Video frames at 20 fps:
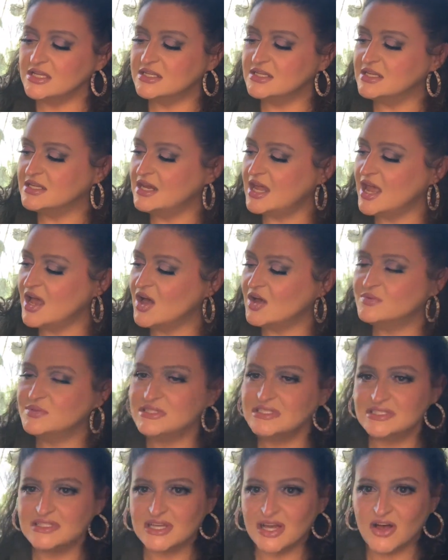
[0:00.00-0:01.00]
It helps
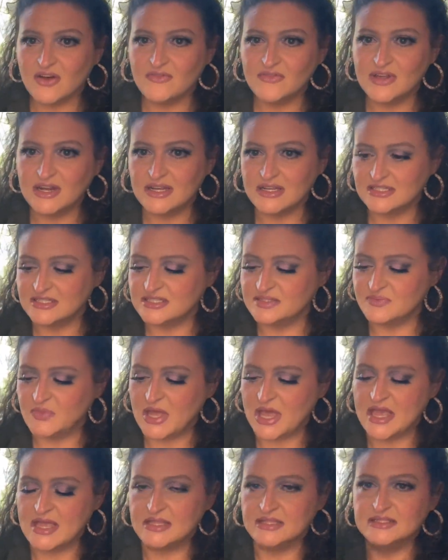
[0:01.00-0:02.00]
soften a
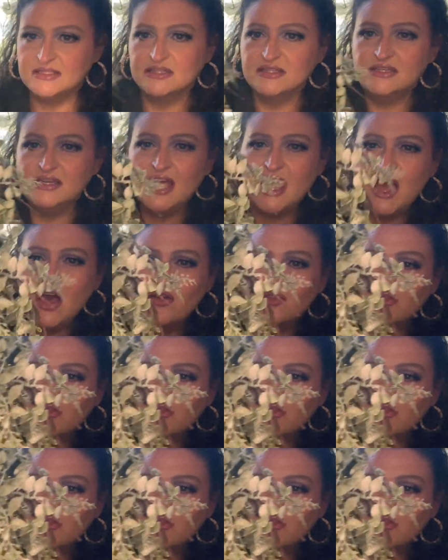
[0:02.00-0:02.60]
space. Look how